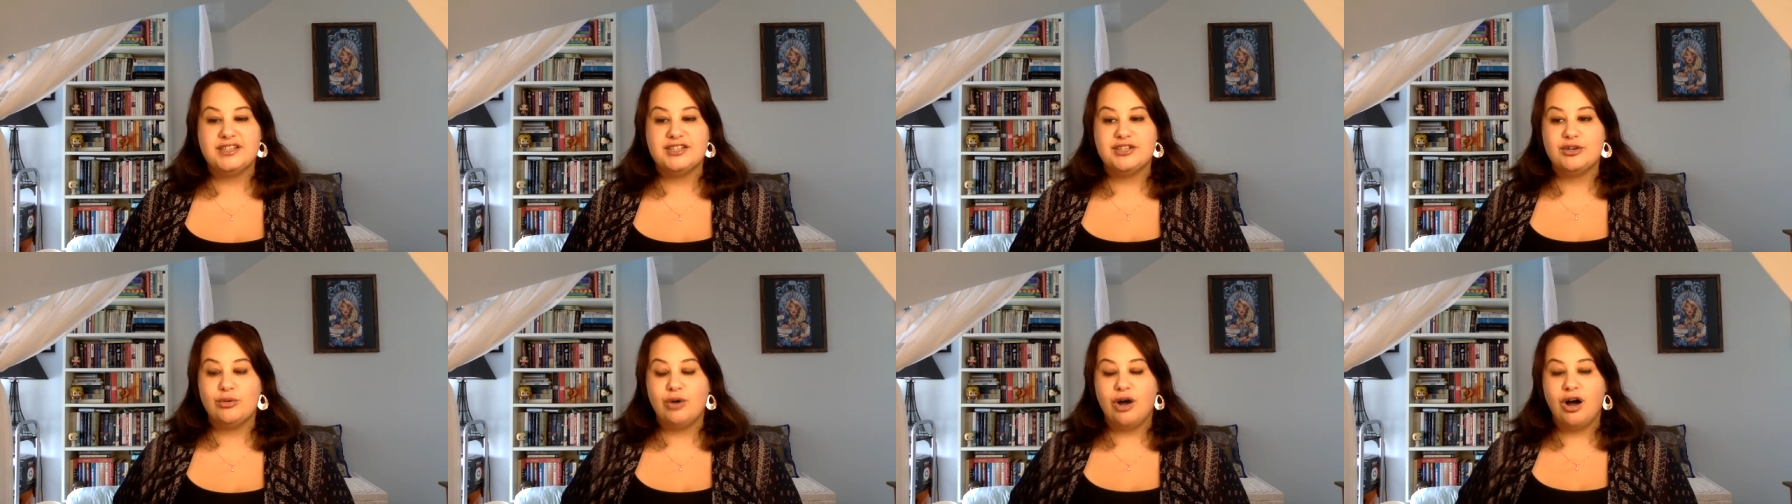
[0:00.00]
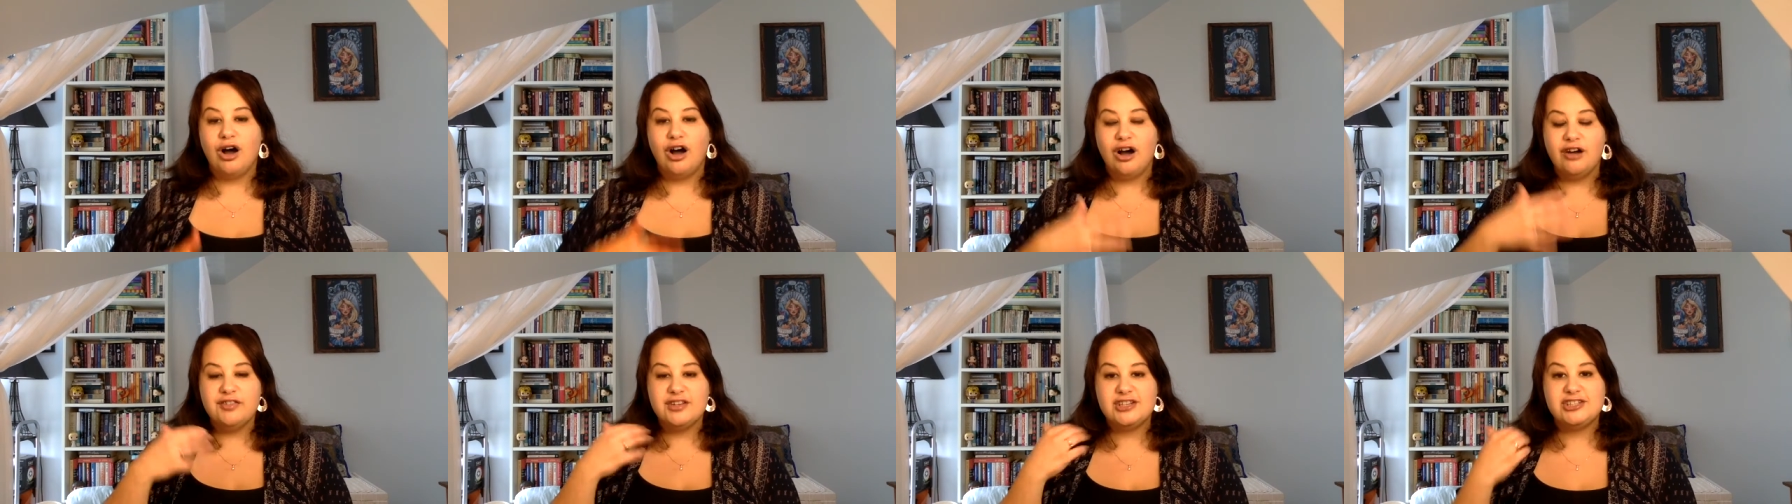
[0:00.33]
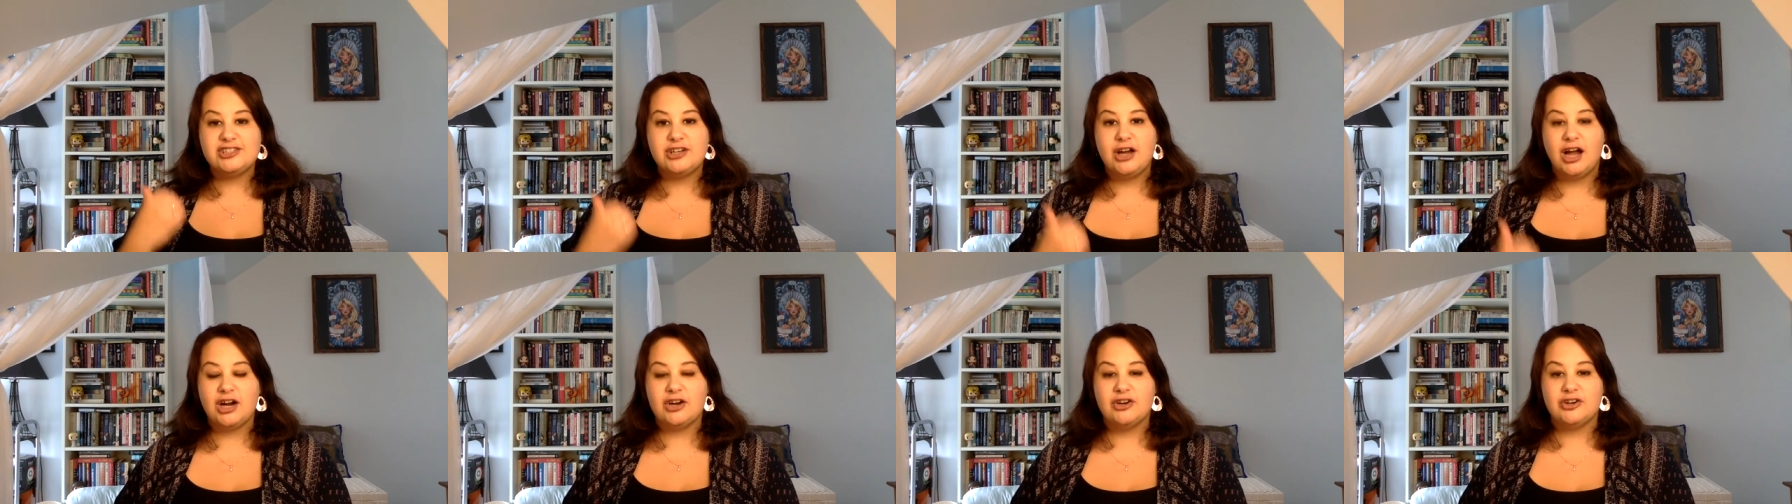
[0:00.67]
So all the
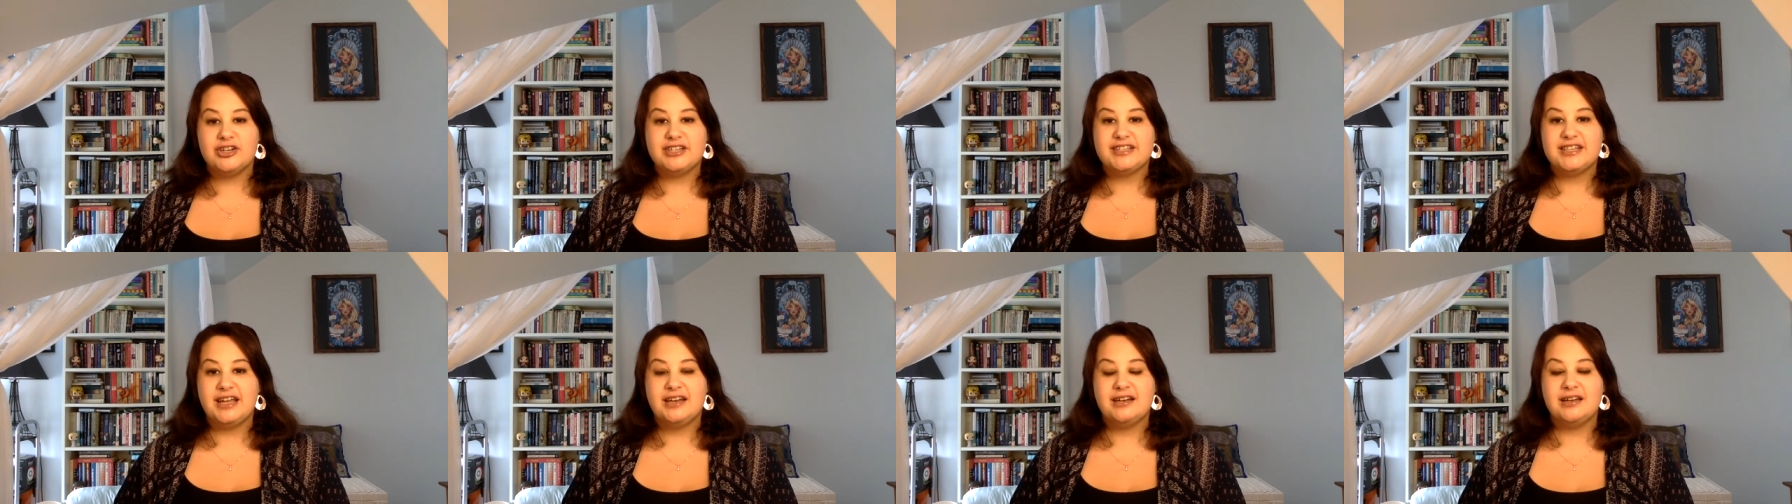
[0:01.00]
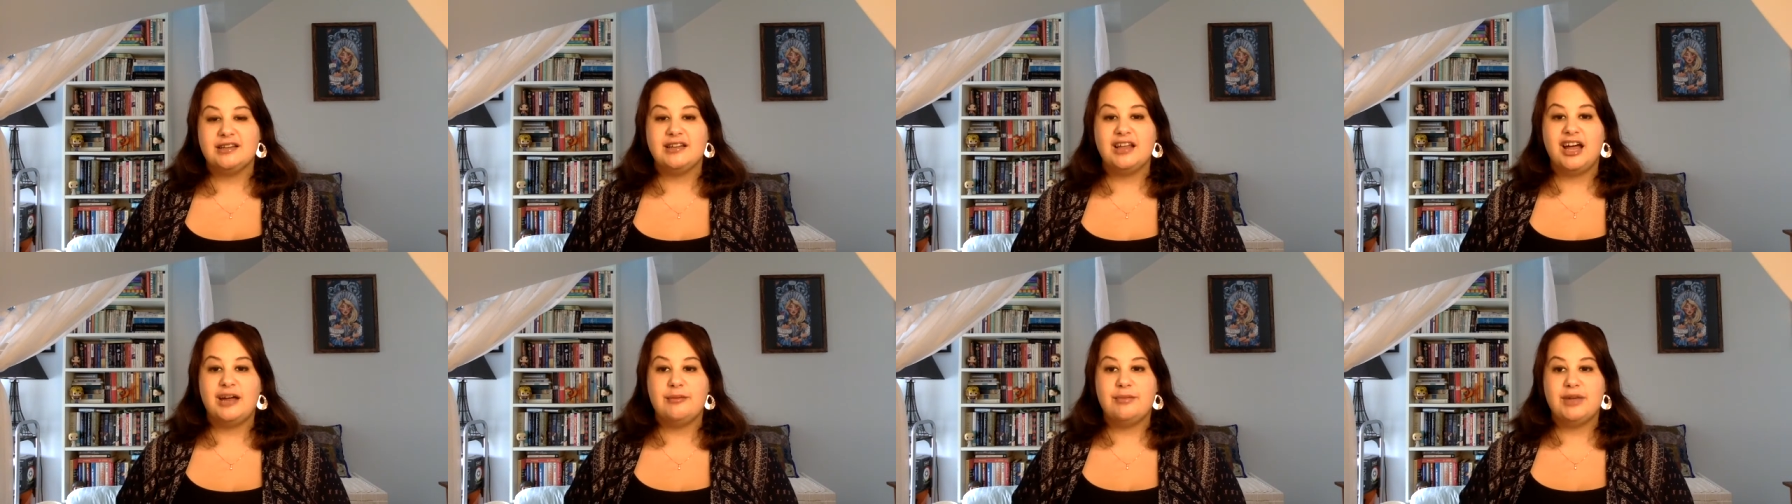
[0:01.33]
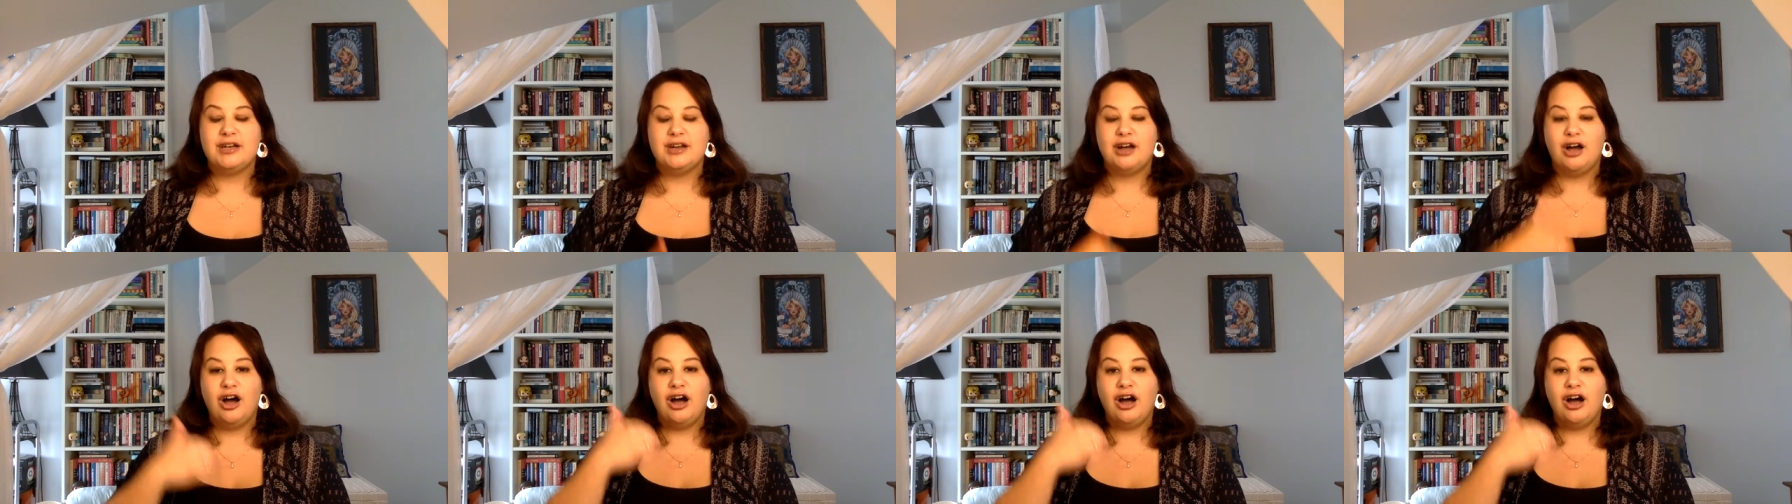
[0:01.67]
chakras in alignment,